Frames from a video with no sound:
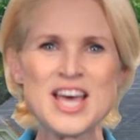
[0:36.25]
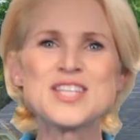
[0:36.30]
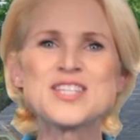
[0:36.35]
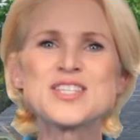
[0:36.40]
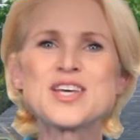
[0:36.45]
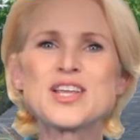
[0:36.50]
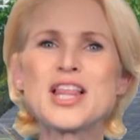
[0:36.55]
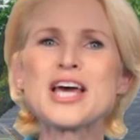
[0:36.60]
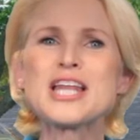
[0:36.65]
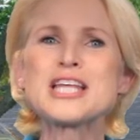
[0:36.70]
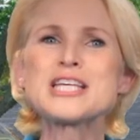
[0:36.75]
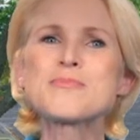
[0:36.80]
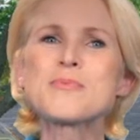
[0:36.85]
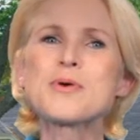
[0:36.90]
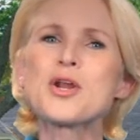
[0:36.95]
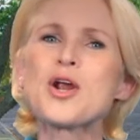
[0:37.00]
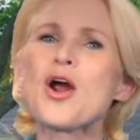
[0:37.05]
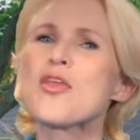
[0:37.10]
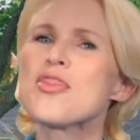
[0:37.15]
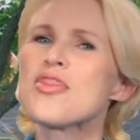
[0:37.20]
So let us
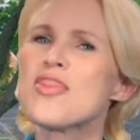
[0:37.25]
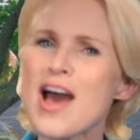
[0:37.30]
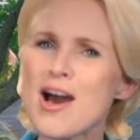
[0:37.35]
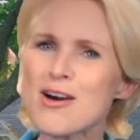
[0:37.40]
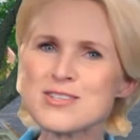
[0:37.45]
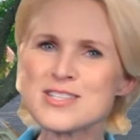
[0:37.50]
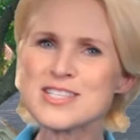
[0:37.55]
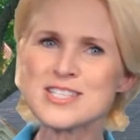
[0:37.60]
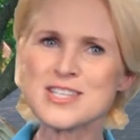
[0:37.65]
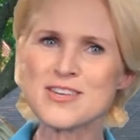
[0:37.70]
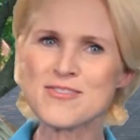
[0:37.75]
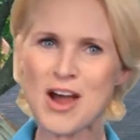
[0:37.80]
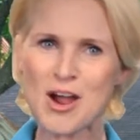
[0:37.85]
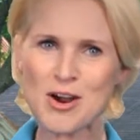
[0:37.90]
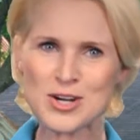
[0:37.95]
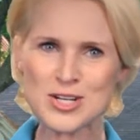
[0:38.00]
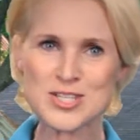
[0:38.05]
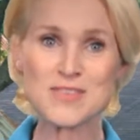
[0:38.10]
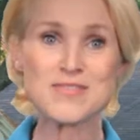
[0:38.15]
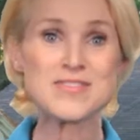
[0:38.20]
put our thousands of
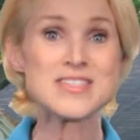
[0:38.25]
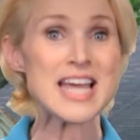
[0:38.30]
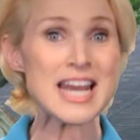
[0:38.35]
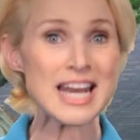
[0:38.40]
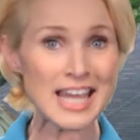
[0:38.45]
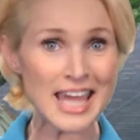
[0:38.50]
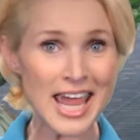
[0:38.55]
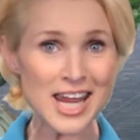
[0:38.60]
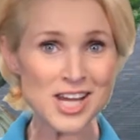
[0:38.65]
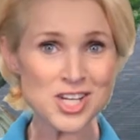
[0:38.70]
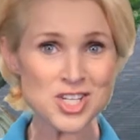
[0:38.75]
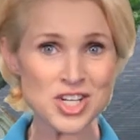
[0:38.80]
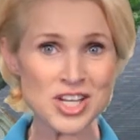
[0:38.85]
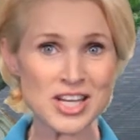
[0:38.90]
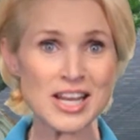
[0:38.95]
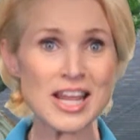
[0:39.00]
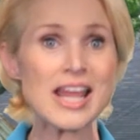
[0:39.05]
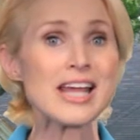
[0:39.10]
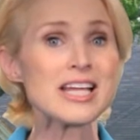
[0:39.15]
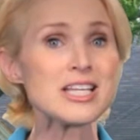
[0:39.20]
hours of
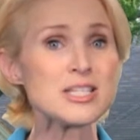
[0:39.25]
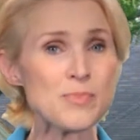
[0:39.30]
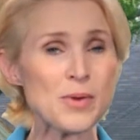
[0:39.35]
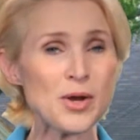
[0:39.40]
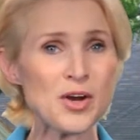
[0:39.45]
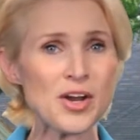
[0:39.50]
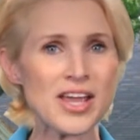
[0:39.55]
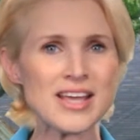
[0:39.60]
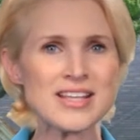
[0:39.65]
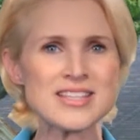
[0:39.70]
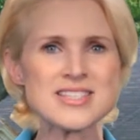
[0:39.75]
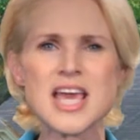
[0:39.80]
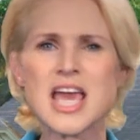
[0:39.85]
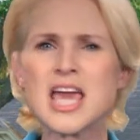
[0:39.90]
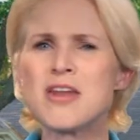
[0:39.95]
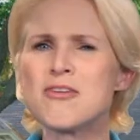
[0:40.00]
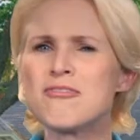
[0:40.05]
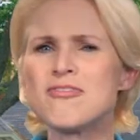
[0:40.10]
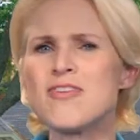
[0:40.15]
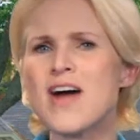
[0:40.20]
dedication, experience,
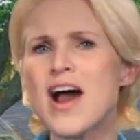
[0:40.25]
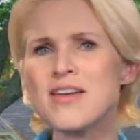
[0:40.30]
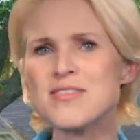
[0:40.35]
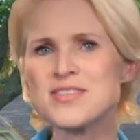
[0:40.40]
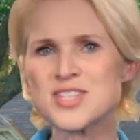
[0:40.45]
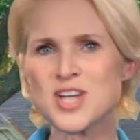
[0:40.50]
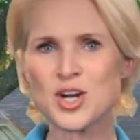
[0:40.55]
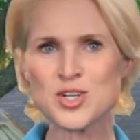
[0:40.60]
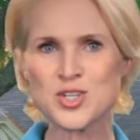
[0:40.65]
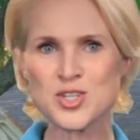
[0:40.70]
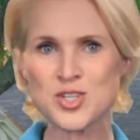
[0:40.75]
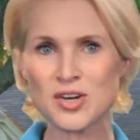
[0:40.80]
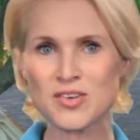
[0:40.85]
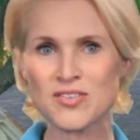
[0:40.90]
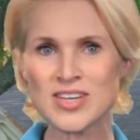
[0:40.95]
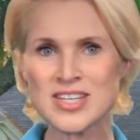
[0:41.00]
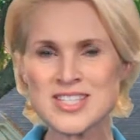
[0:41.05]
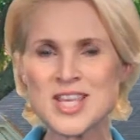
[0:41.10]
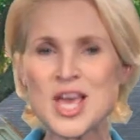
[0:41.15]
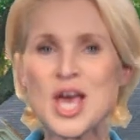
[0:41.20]
and five-star
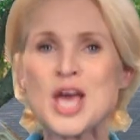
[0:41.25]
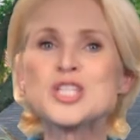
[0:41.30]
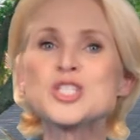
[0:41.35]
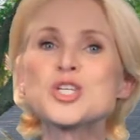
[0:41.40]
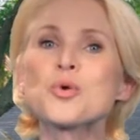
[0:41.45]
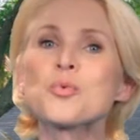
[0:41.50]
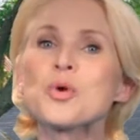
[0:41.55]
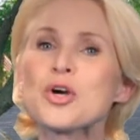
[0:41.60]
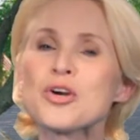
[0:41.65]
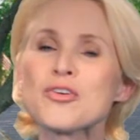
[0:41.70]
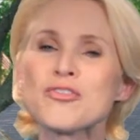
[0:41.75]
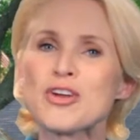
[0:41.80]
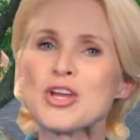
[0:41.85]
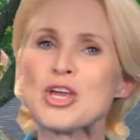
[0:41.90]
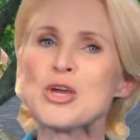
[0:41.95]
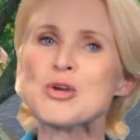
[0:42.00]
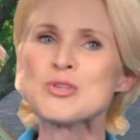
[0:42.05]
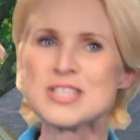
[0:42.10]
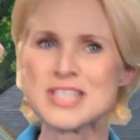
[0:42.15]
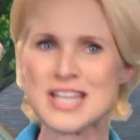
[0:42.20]
service to work for
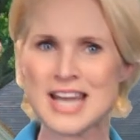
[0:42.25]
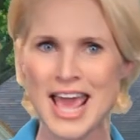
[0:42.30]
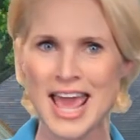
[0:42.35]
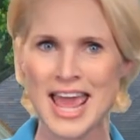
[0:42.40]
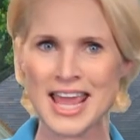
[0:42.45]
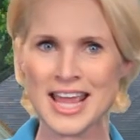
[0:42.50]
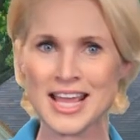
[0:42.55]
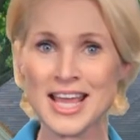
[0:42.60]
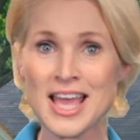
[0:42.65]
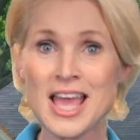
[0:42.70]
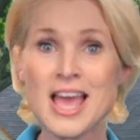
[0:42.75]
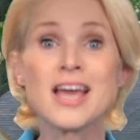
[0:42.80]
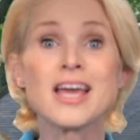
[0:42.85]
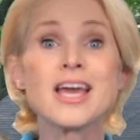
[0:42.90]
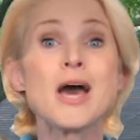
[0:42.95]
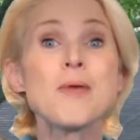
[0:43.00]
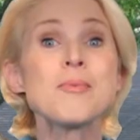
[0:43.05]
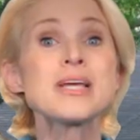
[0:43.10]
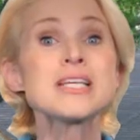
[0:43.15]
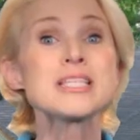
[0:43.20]
you today.
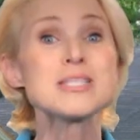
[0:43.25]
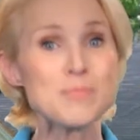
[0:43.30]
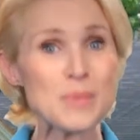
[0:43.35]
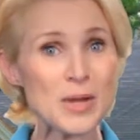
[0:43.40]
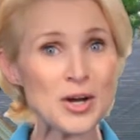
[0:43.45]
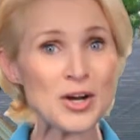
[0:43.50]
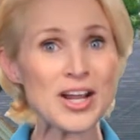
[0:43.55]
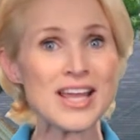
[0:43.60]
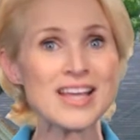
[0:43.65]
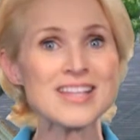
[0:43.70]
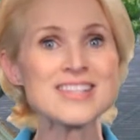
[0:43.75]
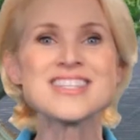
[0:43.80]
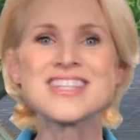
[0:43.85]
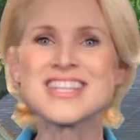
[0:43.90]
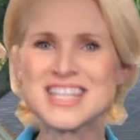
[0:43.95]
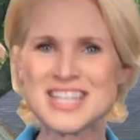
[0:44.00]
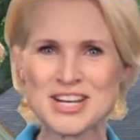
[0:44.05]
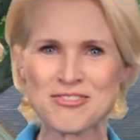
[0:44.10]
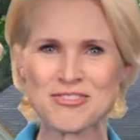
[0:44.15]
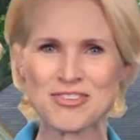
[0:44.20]
Come experience
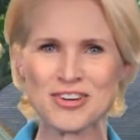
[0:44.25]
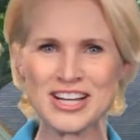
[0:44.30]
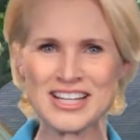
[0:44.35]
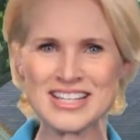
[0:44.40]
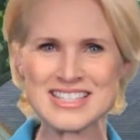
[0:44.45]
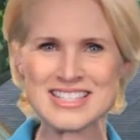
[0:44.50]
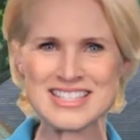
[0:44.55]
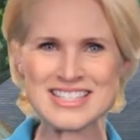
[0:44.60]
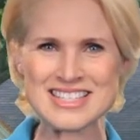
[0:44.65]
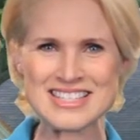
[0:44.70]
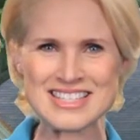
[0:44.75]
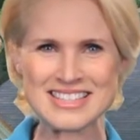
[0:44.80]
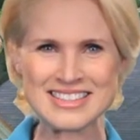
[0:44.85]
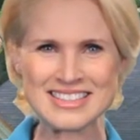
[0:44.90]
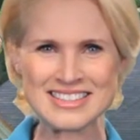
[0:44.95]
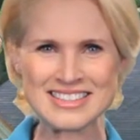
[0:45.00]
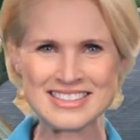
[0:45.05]
the difference.